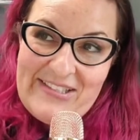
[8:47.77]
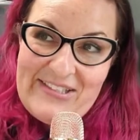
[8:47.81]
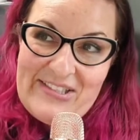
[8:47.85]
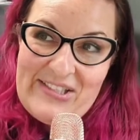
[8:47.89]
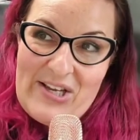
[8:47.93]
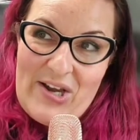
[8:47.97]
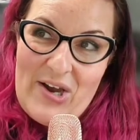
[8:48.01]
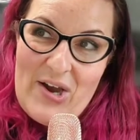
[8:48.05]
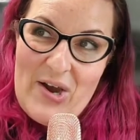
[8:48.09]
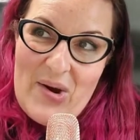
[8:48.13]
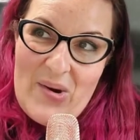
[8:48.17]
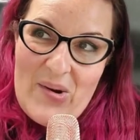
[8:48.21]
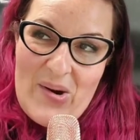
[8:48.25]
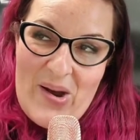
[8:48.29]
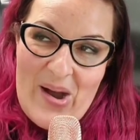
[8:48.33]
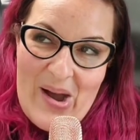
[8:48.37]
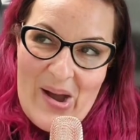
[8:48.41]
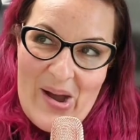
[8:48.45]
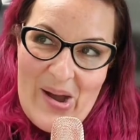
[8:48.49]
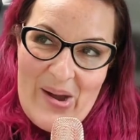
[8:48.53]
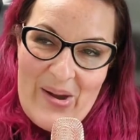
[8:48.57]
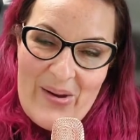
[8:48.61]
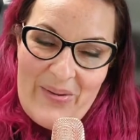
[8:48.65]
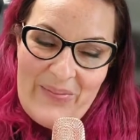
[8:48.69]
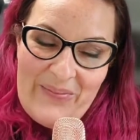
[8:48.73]
So
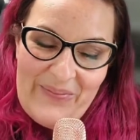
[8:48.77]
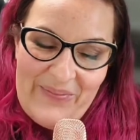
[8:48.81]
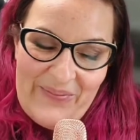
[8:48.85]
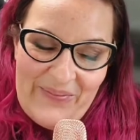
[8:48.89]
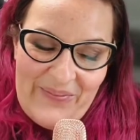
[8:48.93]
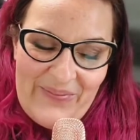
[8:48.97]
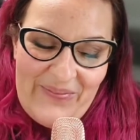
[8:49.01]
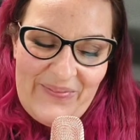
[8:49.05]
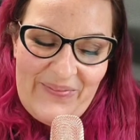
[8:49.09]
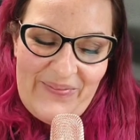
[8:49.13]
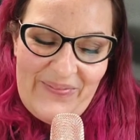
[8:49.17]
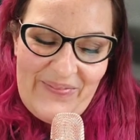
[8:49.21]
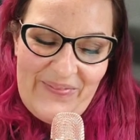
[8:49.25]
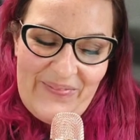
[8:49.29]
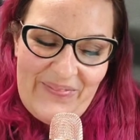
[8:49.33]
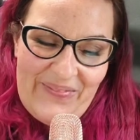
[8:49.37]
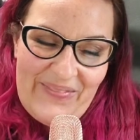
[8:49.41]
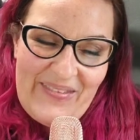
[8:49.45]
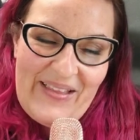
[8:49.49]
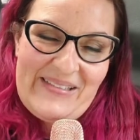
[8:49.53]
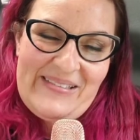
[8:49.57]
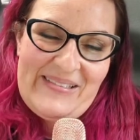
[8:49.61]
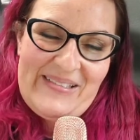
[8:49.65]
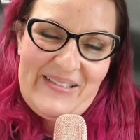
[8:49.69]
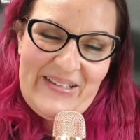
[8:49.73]
um,
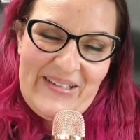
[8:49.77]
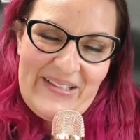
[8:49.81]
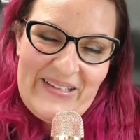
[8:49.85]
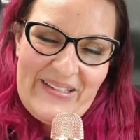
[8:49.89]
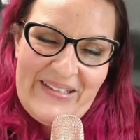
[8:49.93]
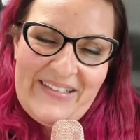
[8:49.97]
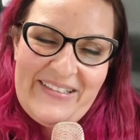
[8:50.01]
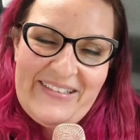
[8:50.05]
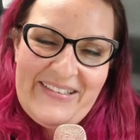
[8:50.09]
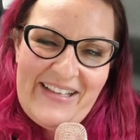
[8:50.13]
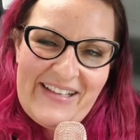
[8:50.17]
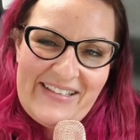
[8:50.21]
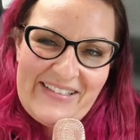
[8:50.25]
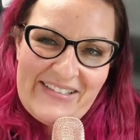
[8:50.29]
that's good.